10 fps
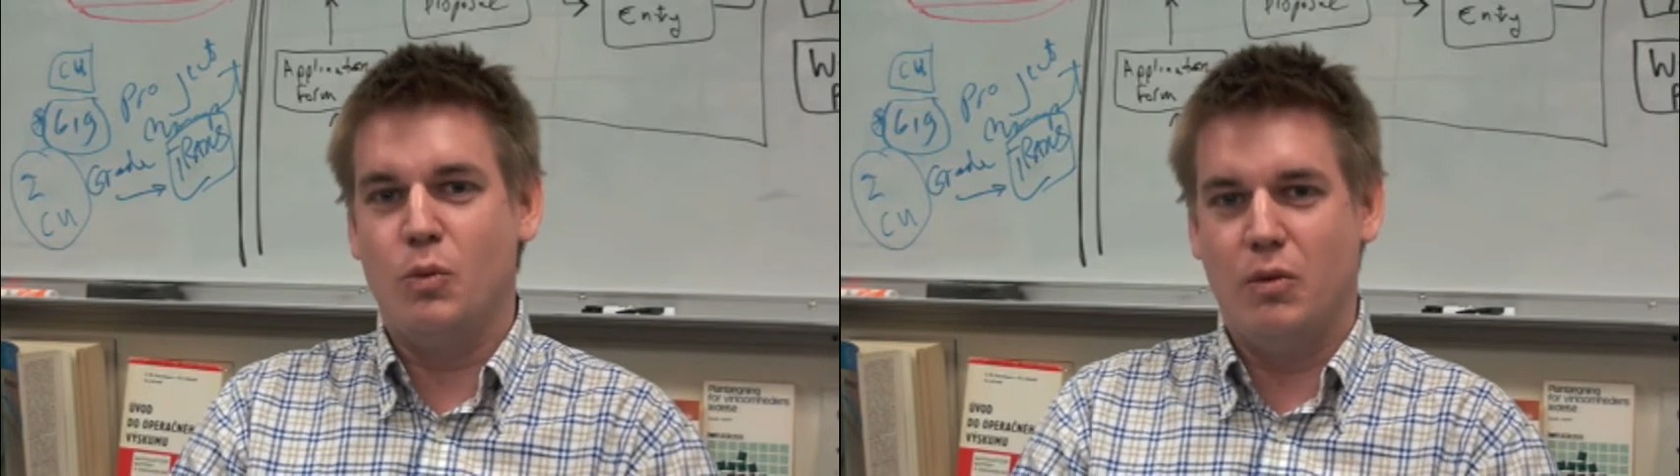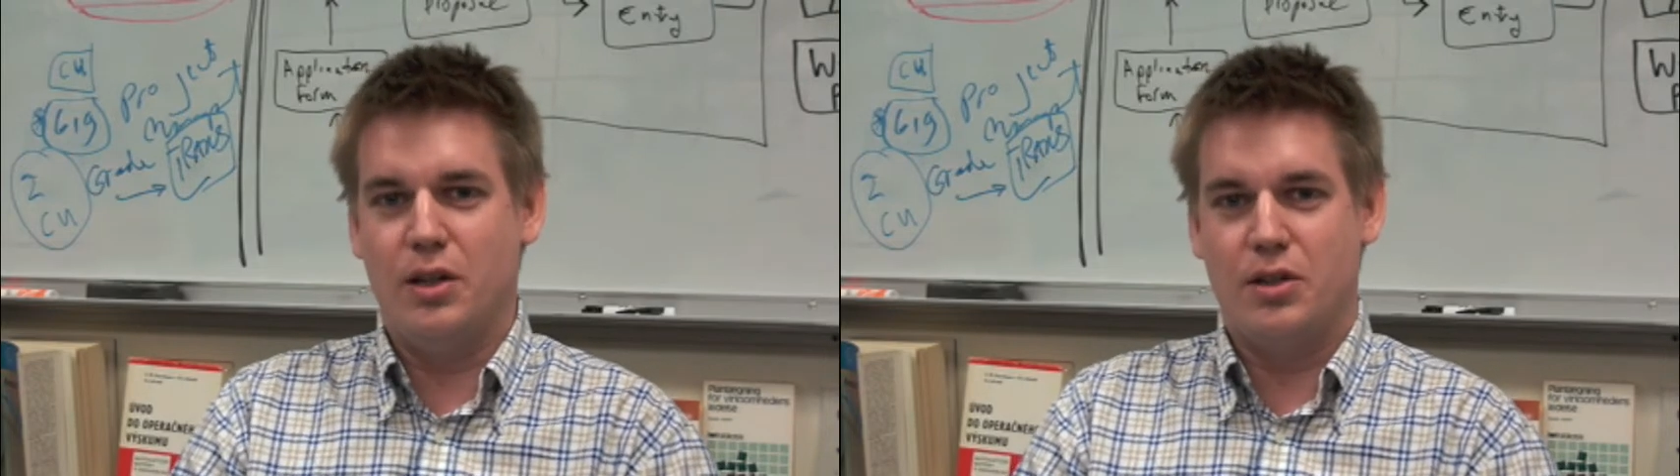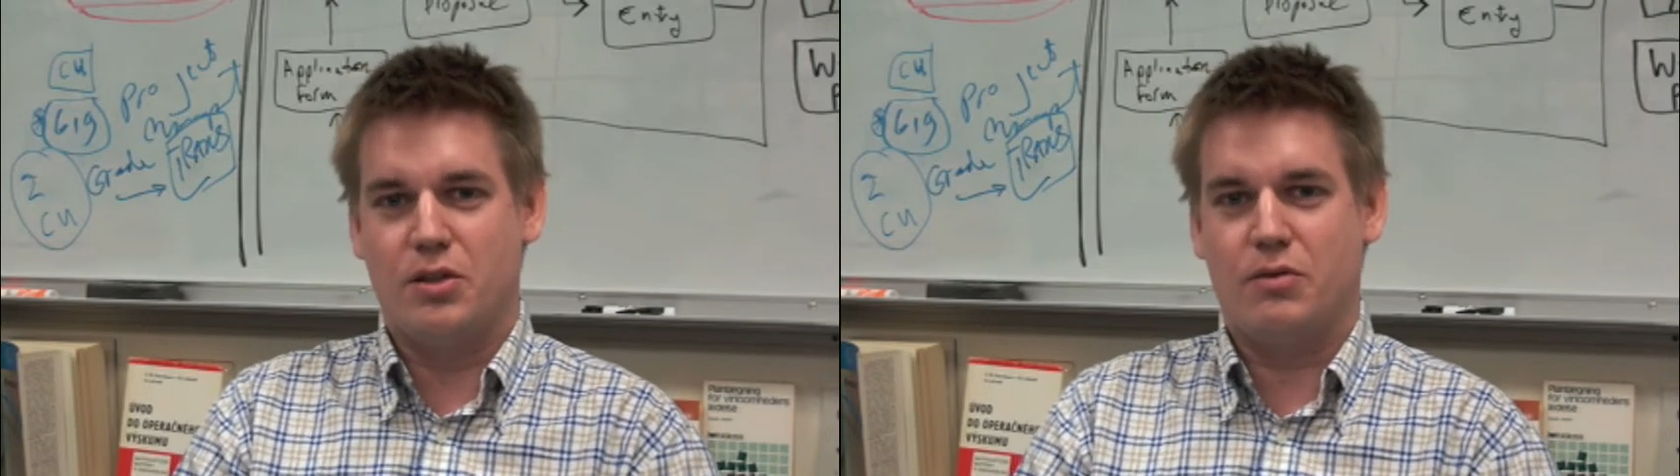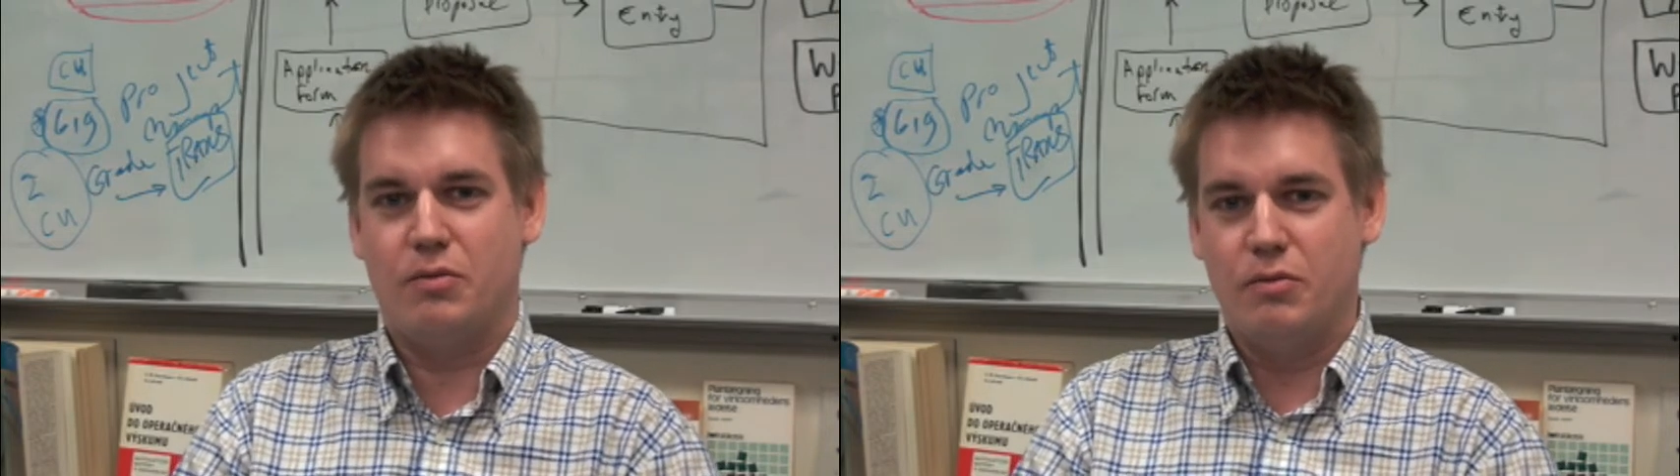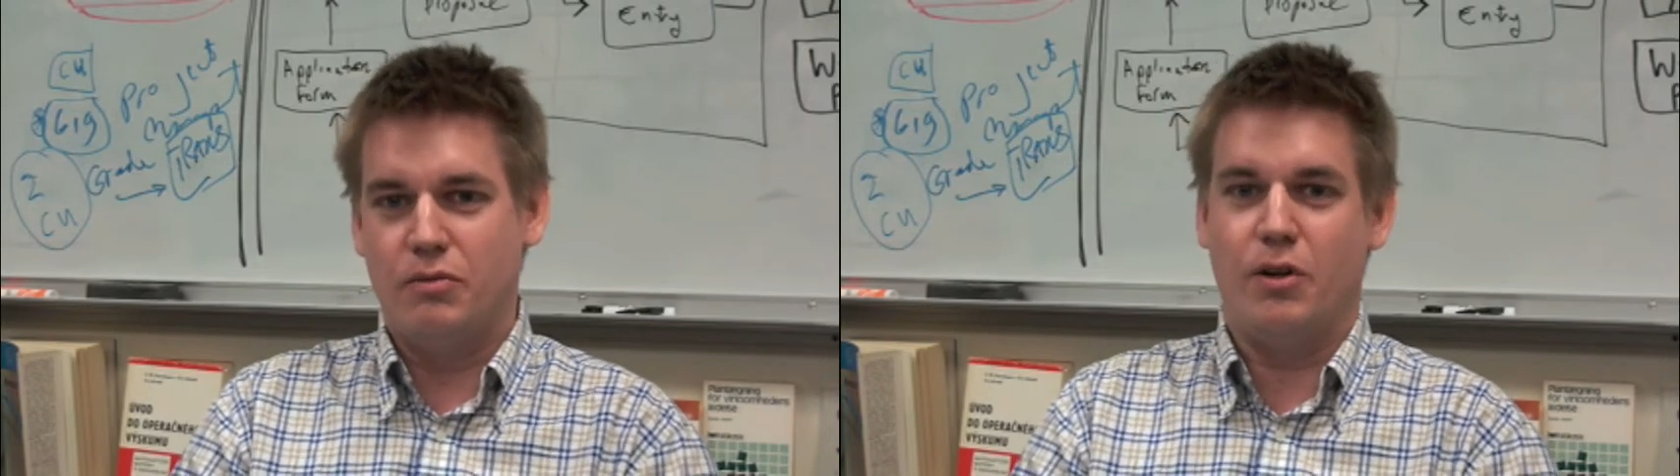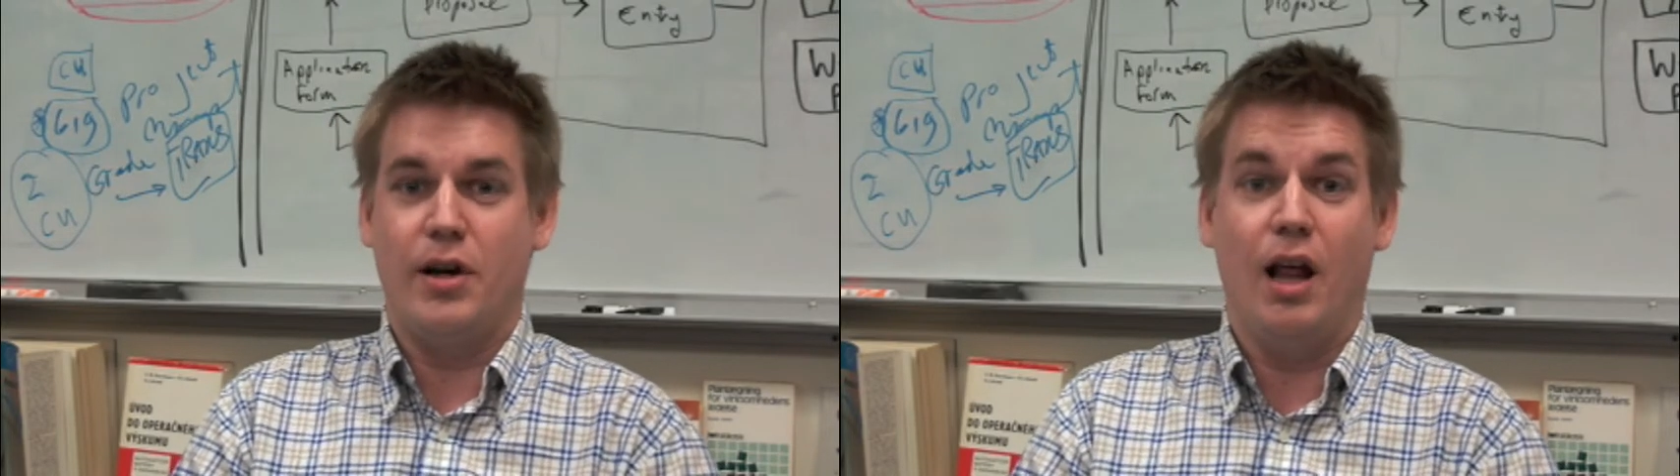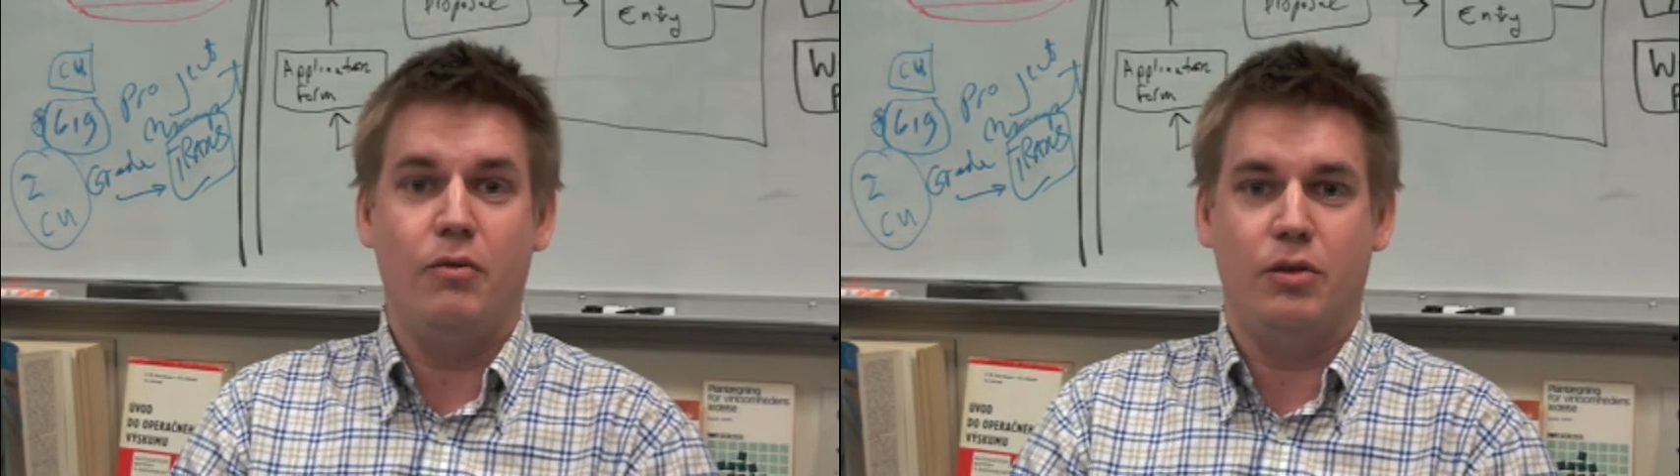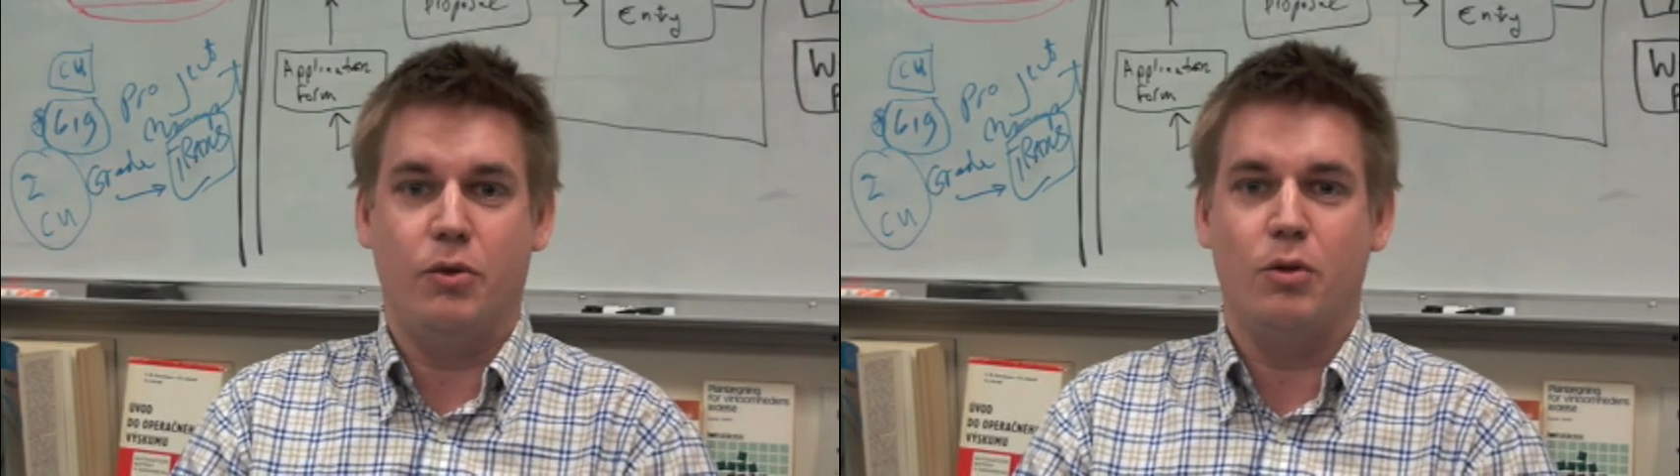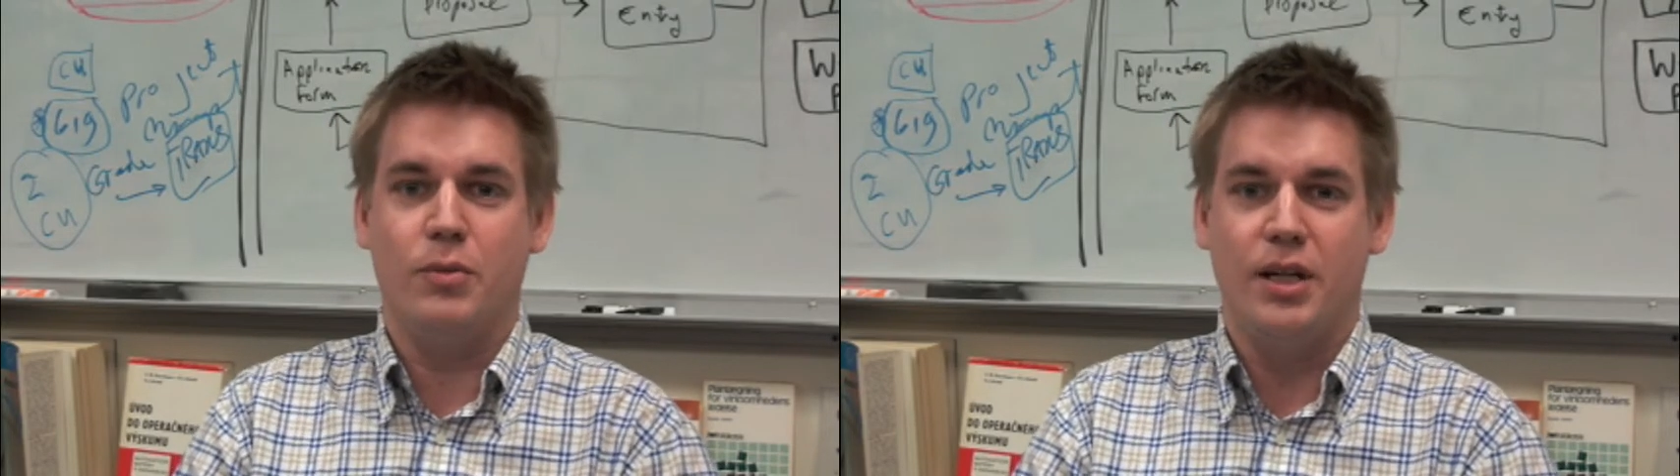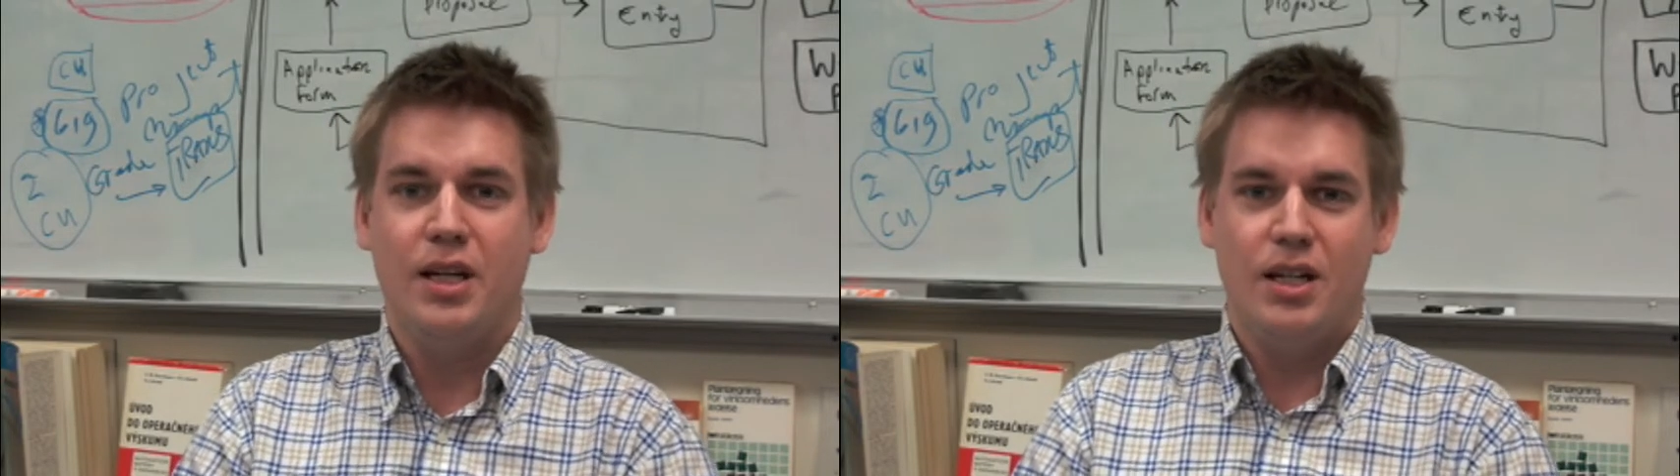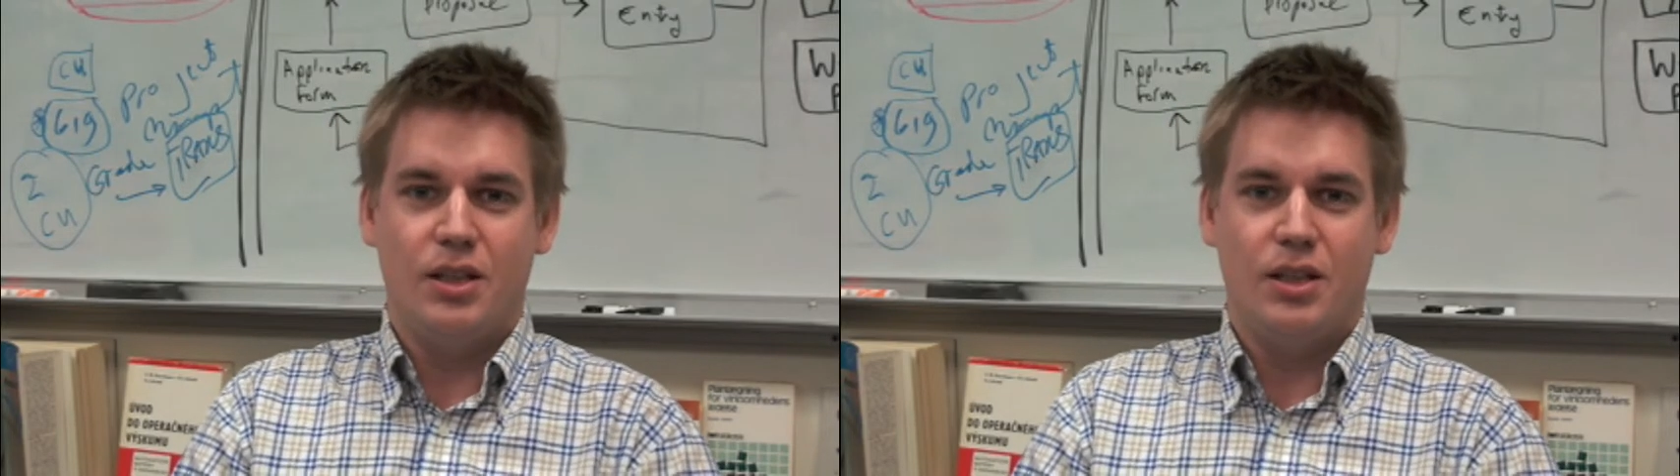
why it is very helpful for me